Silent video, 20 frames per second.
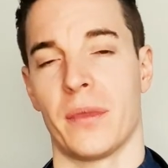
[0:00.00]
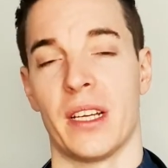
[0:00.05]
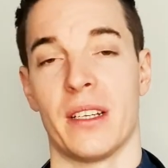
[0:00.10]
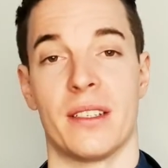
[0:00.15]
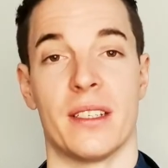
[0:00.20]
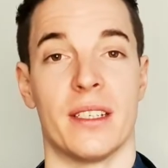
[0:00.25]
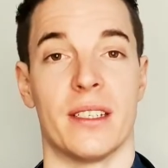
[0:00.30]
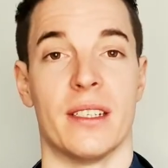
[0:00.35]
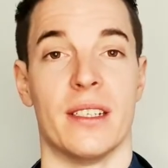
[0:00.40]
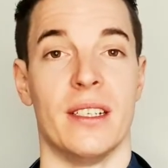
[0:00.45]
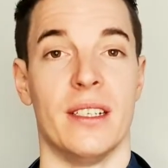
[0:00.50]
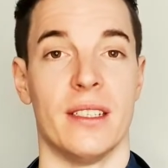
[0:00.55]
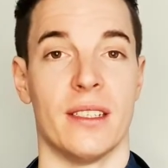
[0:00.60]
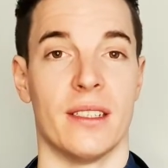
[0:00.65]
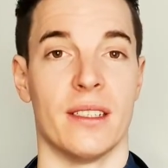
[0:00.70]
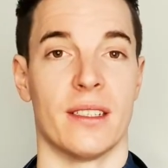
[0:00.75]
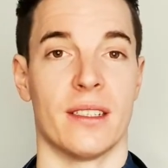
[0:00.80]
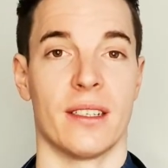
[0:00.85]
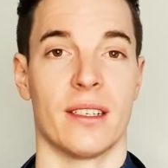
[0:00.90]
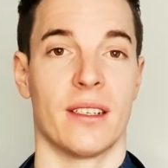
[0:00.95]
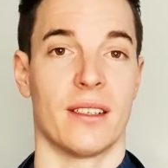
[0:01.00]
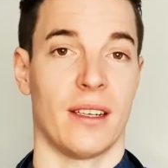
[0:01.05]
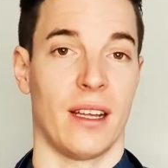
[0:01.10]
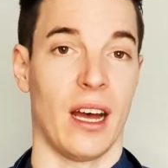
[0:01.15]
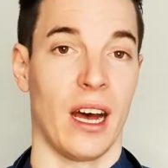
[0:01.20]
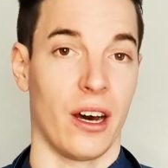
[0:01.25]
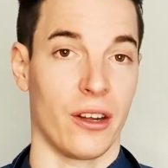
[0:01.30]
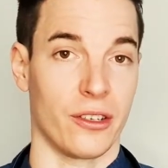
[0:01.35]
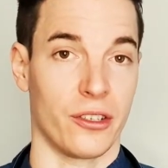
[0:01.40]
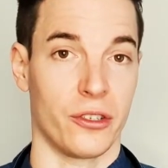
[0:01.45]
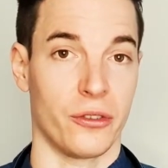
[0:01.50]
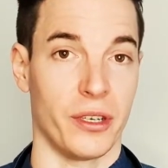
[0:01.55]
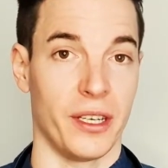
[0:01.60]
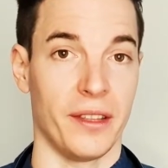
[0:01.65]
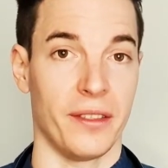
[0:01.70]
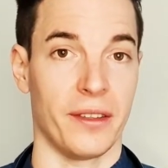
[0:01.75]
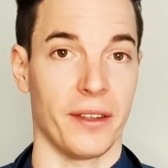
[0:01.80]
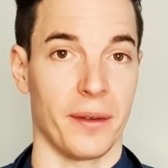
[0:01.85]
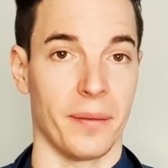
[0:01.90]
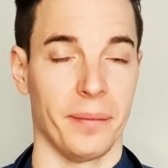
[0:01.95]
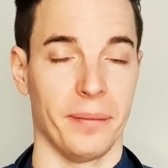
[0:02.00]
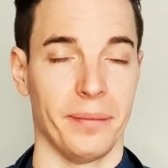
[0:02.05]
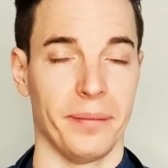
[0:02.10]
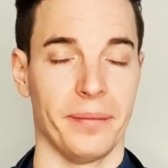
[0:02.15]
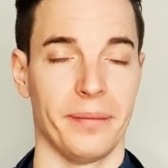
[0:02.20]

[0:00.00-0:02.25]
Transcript: diseases and how to treat them.